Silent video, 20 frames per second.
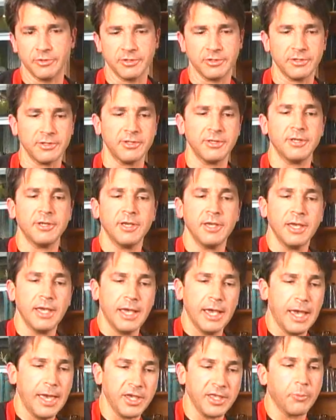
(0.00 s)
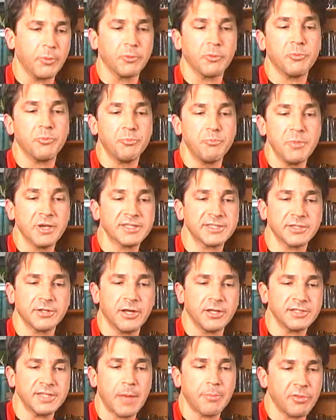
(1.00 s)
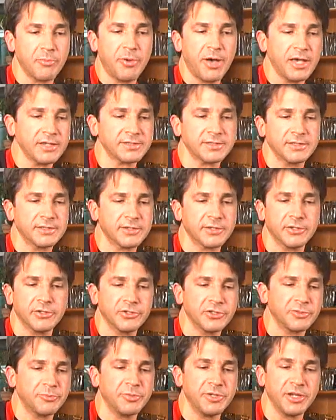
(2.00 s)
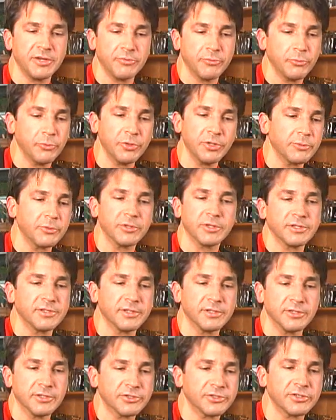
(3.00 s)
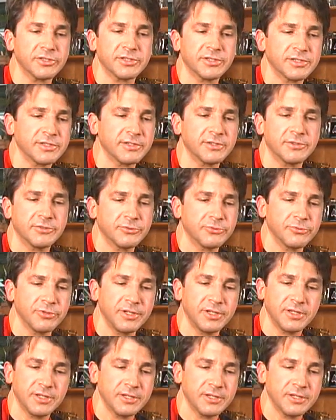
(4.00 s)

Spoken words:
oil. When we mix it on top of the pasta, it's going to just be a really, really delicious treat.